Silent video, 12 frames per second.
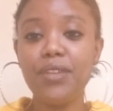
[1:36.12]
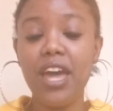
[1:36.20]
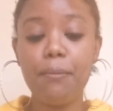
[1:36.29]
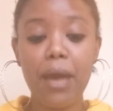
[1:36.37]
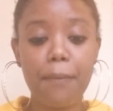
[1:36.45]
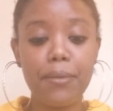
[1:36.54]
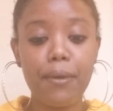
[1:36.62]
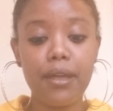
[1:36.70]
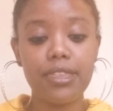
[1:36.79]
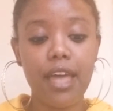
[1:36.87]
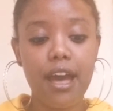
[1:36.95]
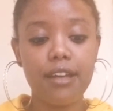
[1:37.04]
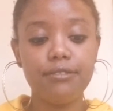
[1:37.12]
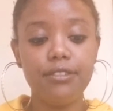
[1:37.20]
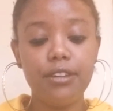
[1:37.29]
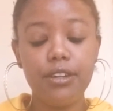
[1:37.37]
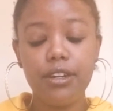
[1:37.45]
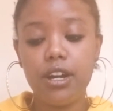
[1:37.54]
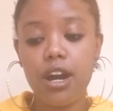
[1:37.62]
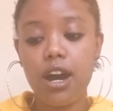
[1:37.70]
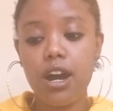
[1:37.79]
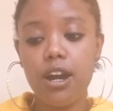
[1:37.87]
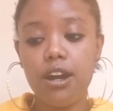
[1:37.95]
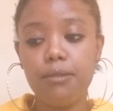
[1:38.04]
I'm happy about that.
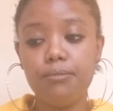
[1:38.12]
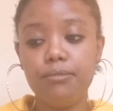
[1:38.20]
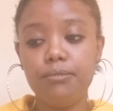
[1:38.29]
I